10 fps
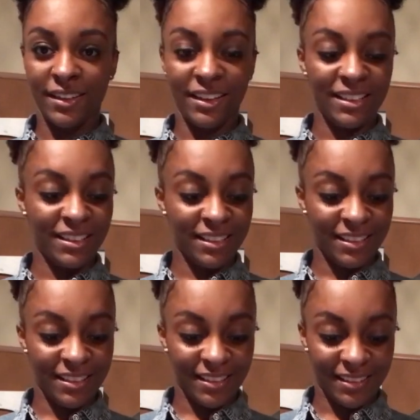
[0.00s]
Y'all see
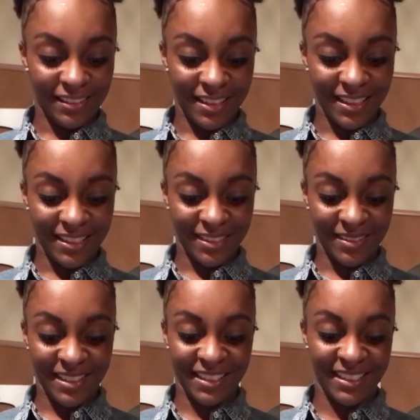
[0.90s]
this? Let's see
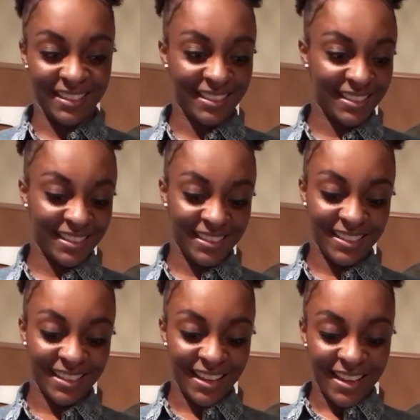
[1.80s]
what's in this.
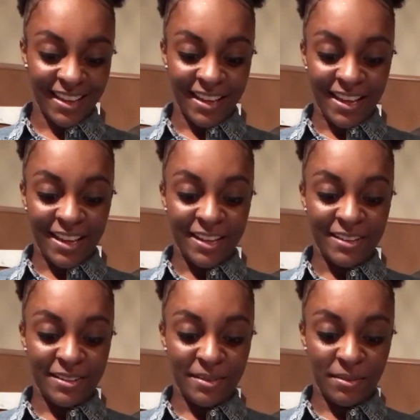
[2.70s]

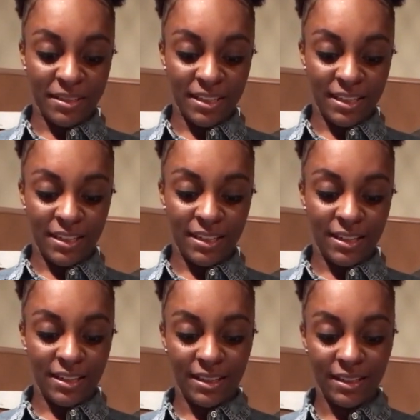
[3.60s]

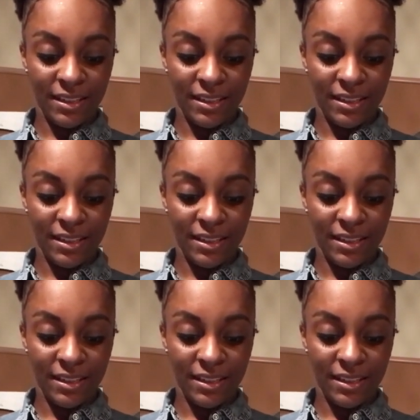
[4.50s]
OMG.